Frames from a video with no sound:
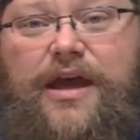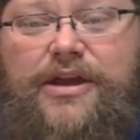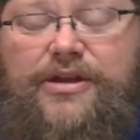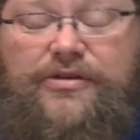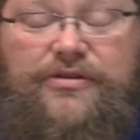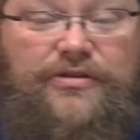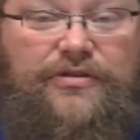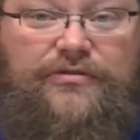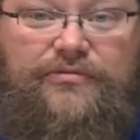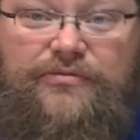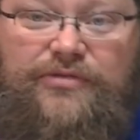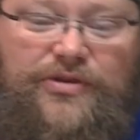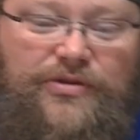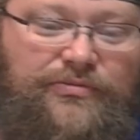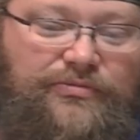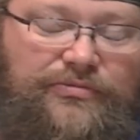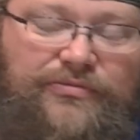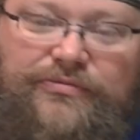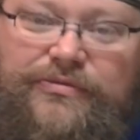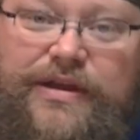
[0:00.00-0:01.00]
And you can just, you
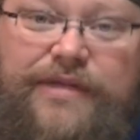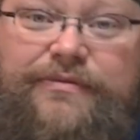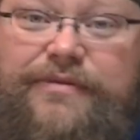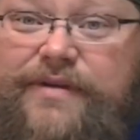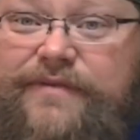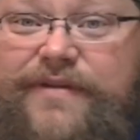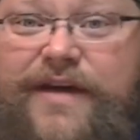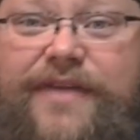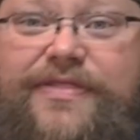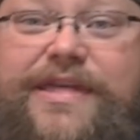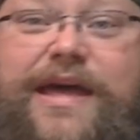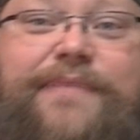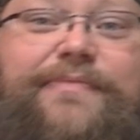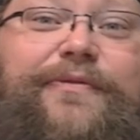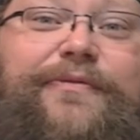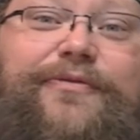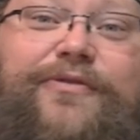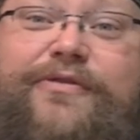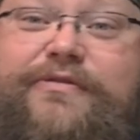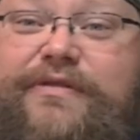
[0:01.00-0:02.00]
know, and we've done
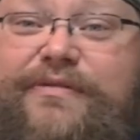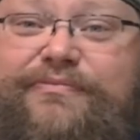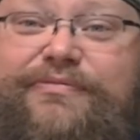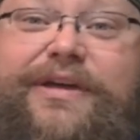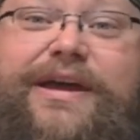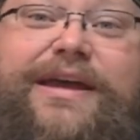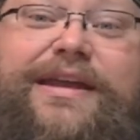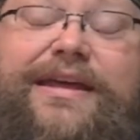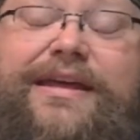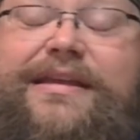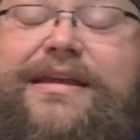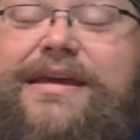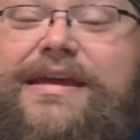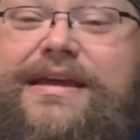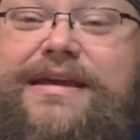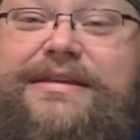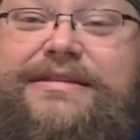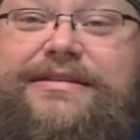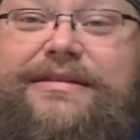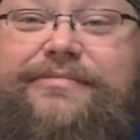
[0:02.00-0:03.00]
that before. We've played it,
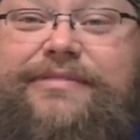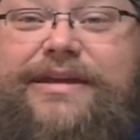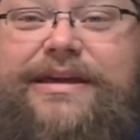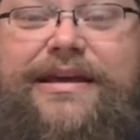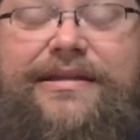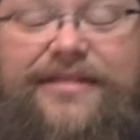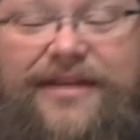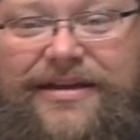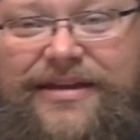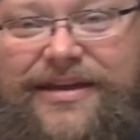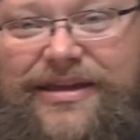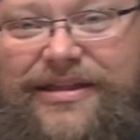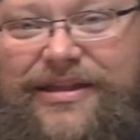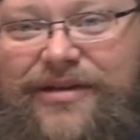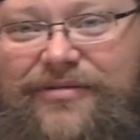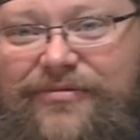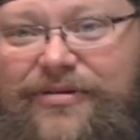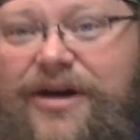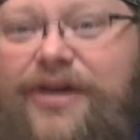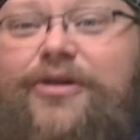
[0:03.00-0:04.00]
somebody got lucky and
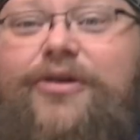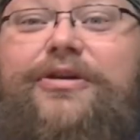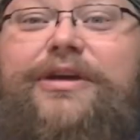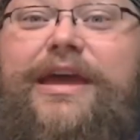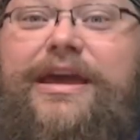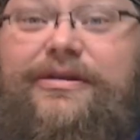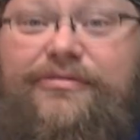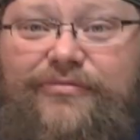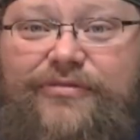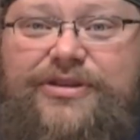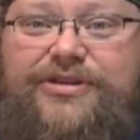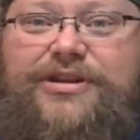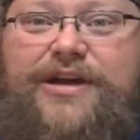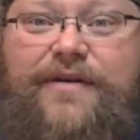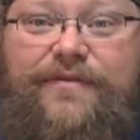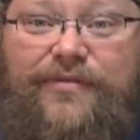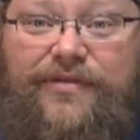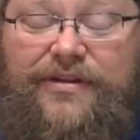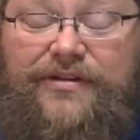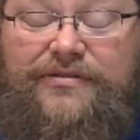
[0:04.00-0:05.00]
they won. Okay,
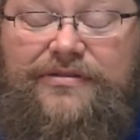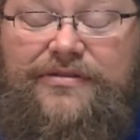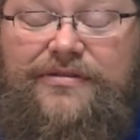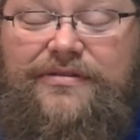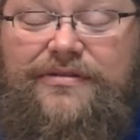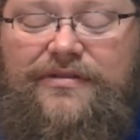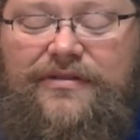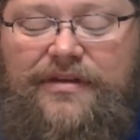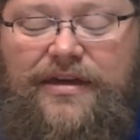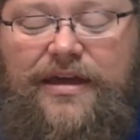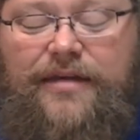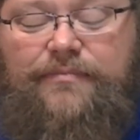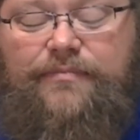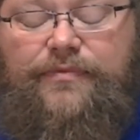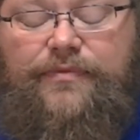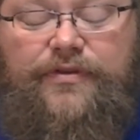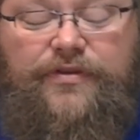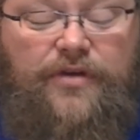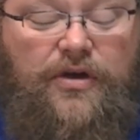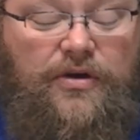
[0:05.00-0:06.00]
reshuffle, let's do this again.
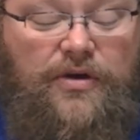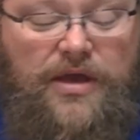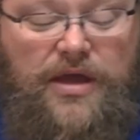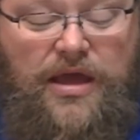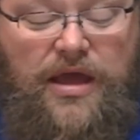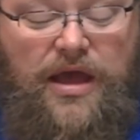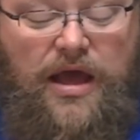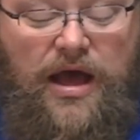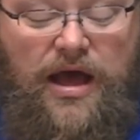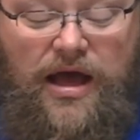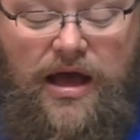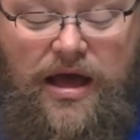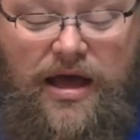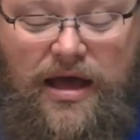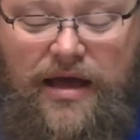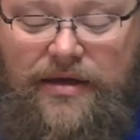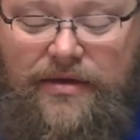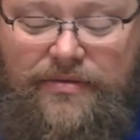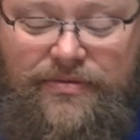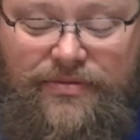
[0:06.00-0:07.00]
So,
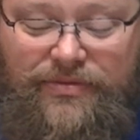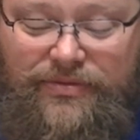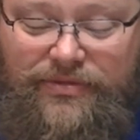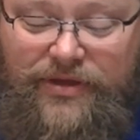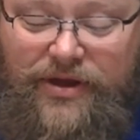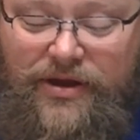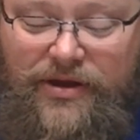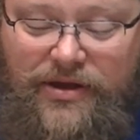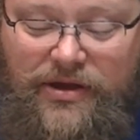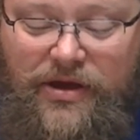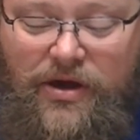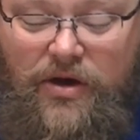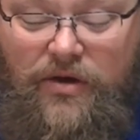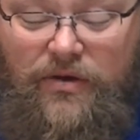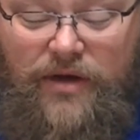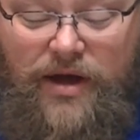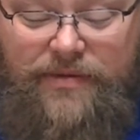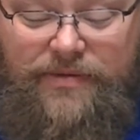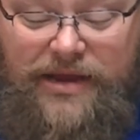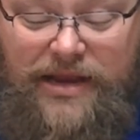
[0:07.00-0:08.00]
there you
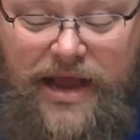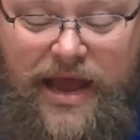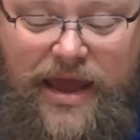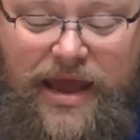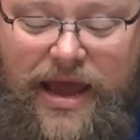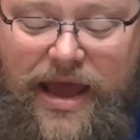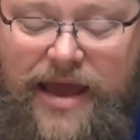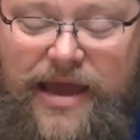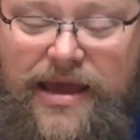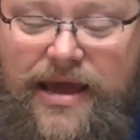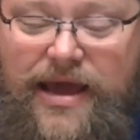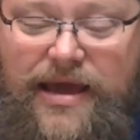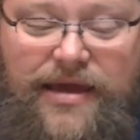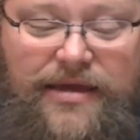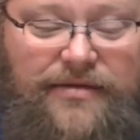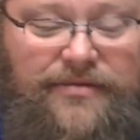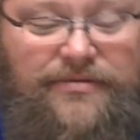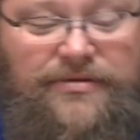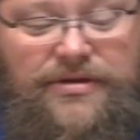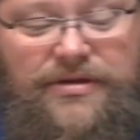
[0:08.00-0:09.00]
go. I mean,
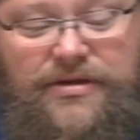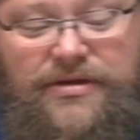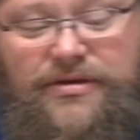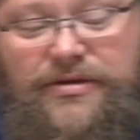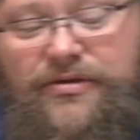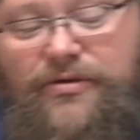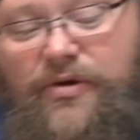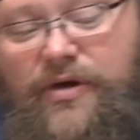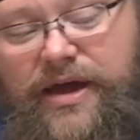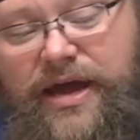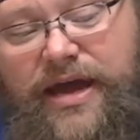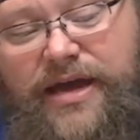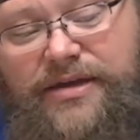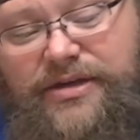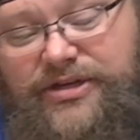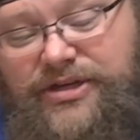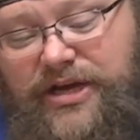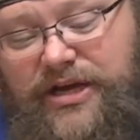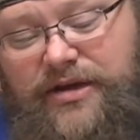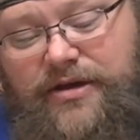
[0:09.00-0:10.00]
I go ahead
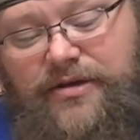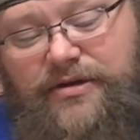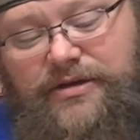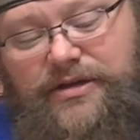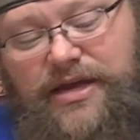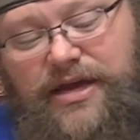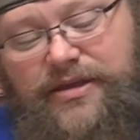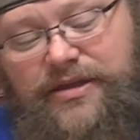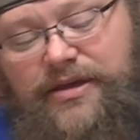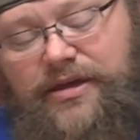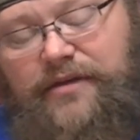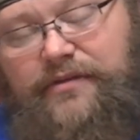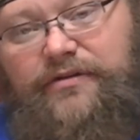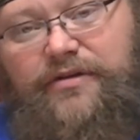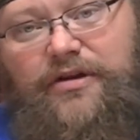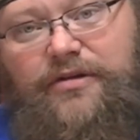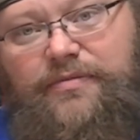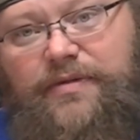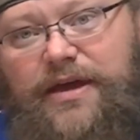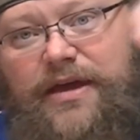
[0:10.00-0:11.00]
and check out the
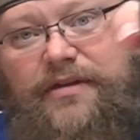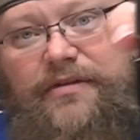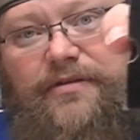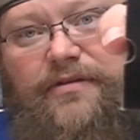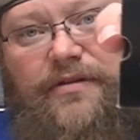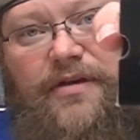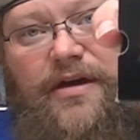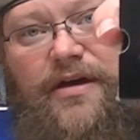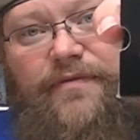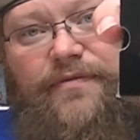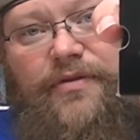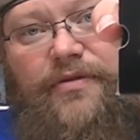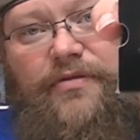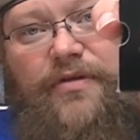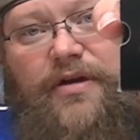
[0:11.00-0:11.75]
Kickstarter page for